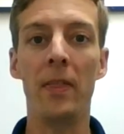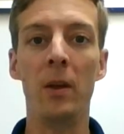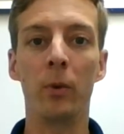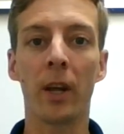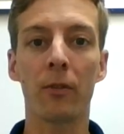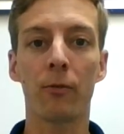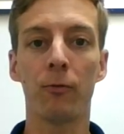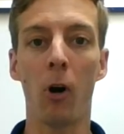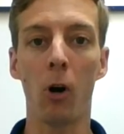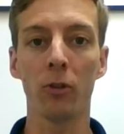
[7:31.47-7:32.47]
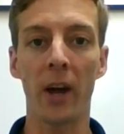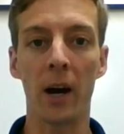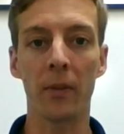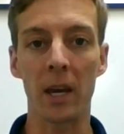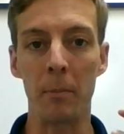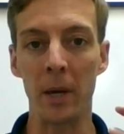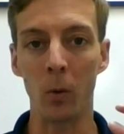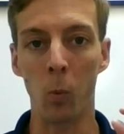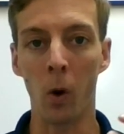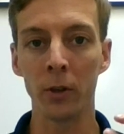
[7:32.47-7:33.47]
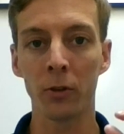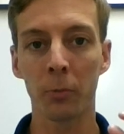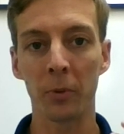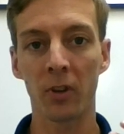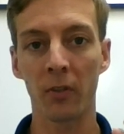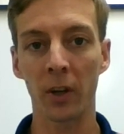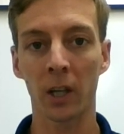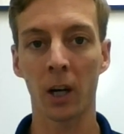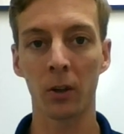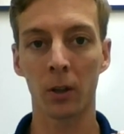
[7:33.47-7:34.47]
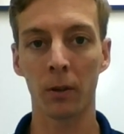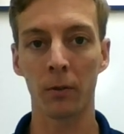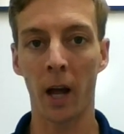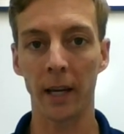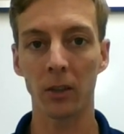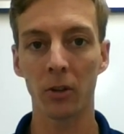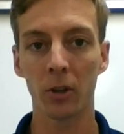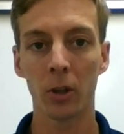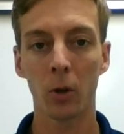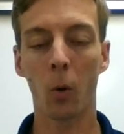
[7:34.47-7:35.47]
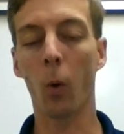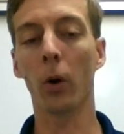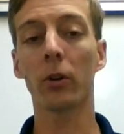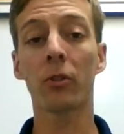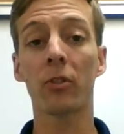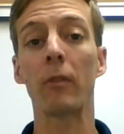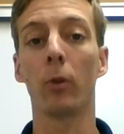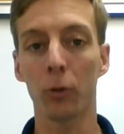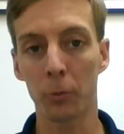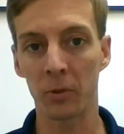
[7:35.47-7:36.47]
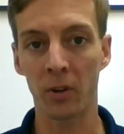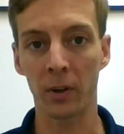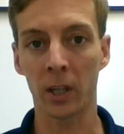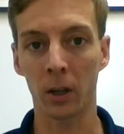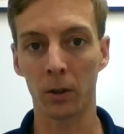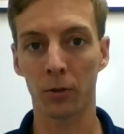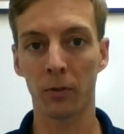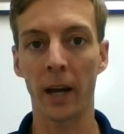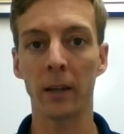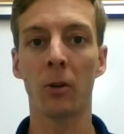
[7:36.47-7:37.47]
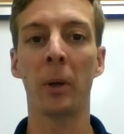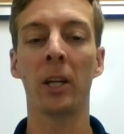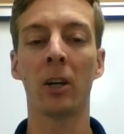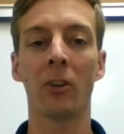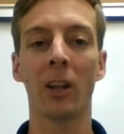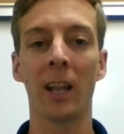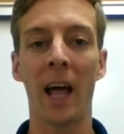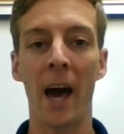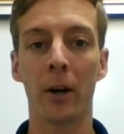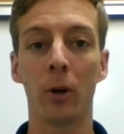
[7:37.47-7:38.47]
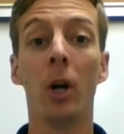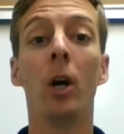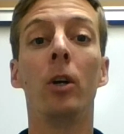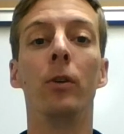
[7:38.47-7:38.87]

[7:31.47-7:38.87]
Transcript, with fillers: and then when they fall down, they emit one specific color of light or several specific colors of light, depending on the ladder.